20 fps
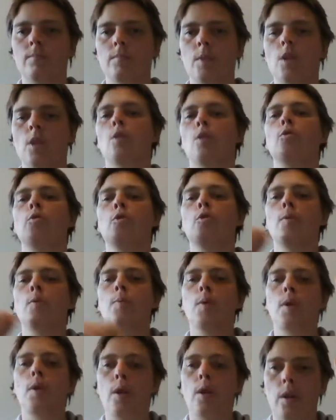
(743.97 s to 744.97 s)

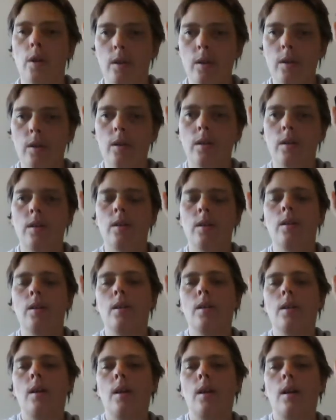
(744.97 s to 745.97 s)
entrepreneur,
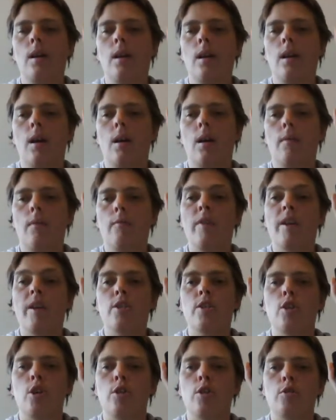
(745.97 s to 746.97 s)

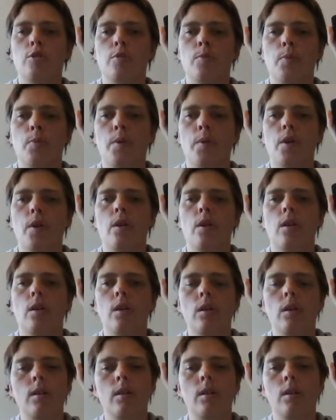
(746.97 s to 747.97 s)
rich
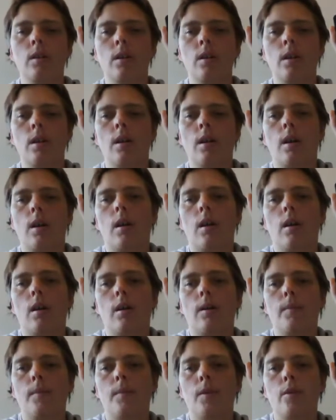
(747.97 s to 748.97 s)
entrepreneur,
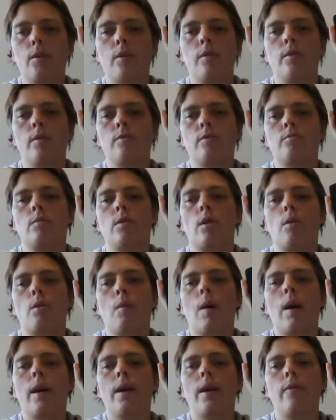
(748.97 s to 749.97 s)
who's run
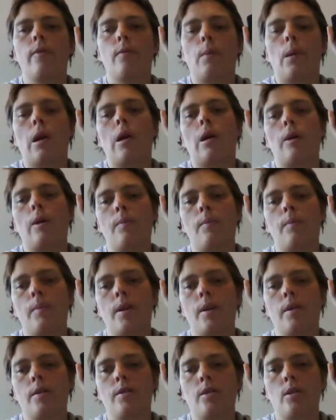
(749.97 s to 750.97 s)
away from home
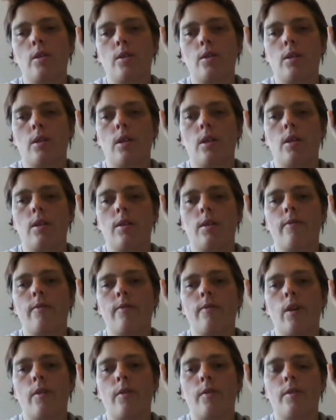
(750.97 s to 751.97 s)
because her
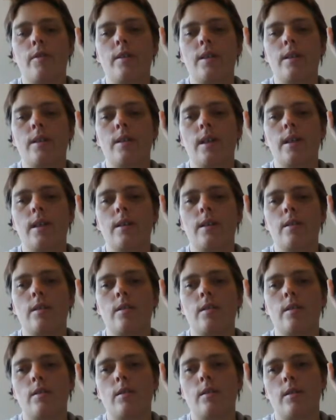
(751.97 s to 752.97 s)
father decided
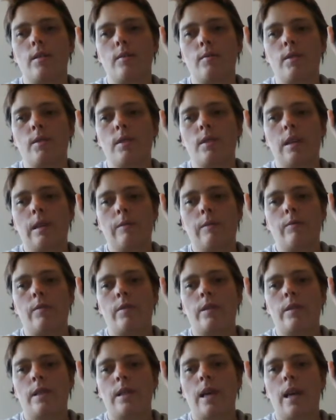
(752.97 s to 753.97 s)
that it was time for her
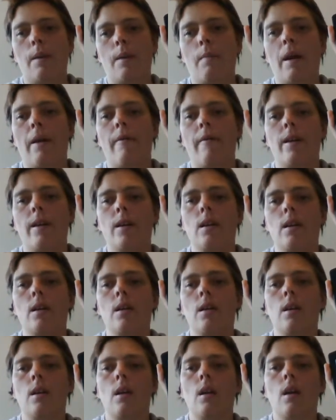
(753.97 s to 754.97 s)
to get married,
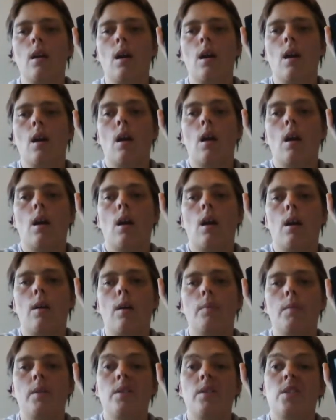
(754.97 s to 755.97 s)

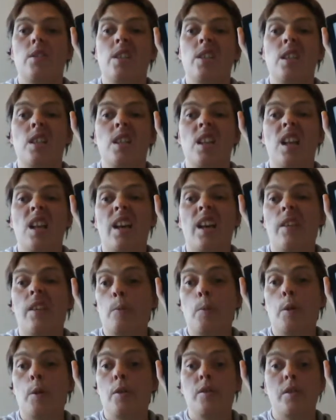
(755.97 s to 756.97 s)
and she didn't like the
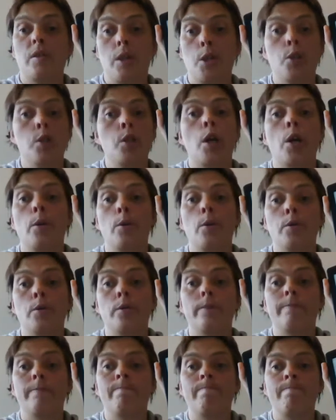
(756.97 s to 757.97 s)
person he'd chosen.